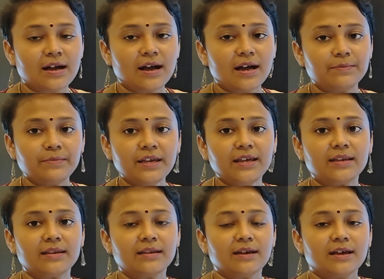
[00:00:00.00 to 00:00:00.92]
I
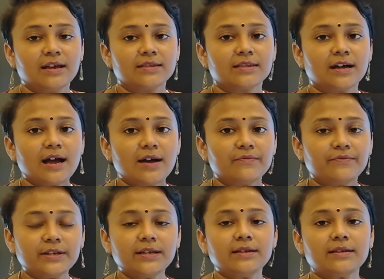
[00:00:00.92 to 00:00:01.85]
mean, the
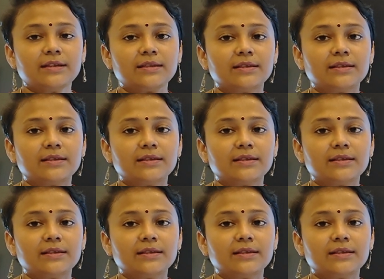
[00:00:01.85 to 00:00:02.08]
affinity,